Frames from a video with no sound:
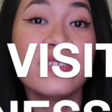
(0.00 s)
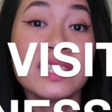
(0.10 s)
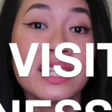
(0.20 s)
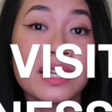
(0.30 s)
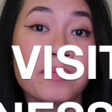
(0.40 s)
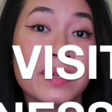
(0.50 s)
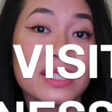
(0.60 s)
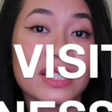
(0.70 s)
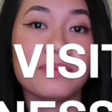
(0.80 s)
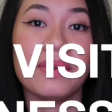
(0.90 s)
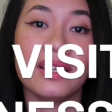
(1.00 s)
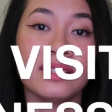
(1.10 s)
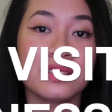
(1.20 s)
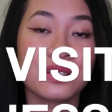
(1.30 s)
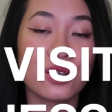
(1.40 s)
visiting
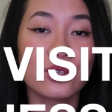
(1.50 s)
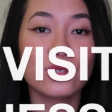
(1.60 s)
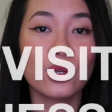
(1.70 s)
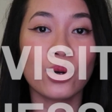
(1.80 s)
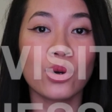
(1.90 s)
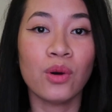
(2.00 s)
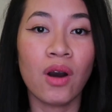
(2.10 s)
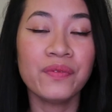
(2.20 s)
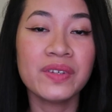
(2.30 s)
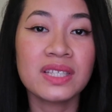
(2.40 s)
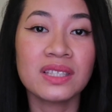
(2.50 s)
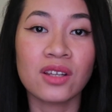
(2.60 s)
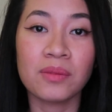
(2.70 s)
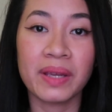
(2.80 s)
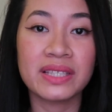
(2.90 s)
businessmen. So obviously they're
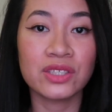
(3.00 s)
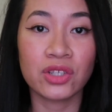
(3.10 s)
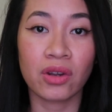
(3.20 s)
not based in